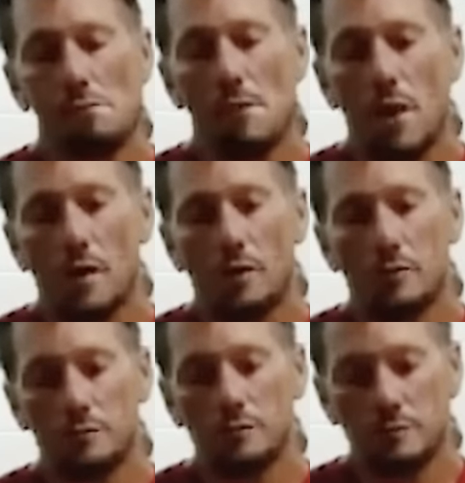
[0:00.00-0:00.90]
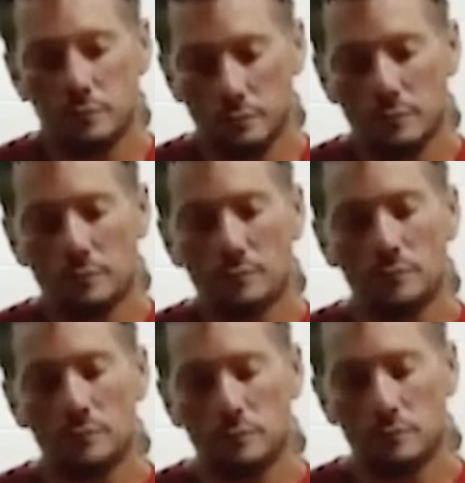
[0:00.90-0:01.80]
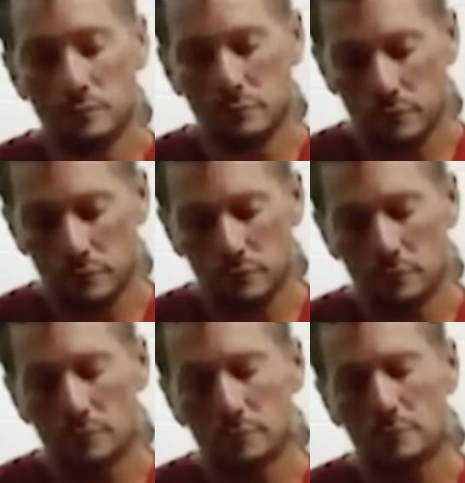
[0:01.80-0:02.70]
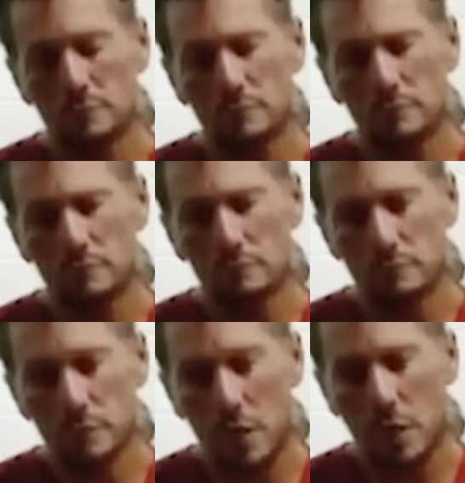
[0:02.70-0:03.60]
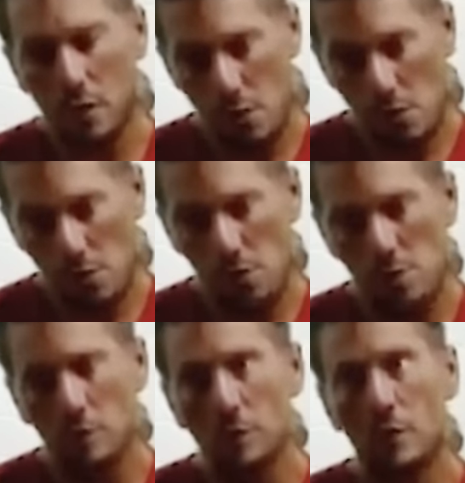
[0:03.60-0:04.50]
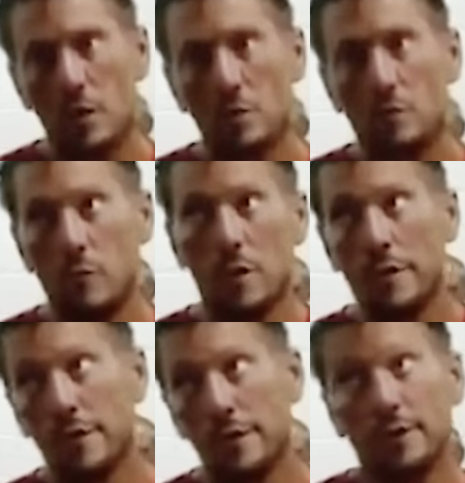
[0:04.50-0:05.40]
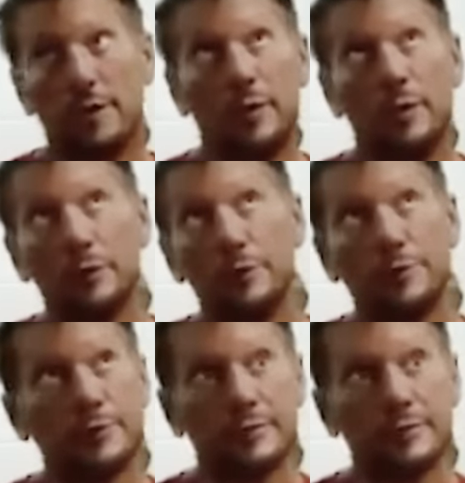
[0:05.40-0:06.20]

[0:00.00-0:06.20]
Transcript: jaywalking, paraphernalia, open container, and lying on a sidewalk are all going to be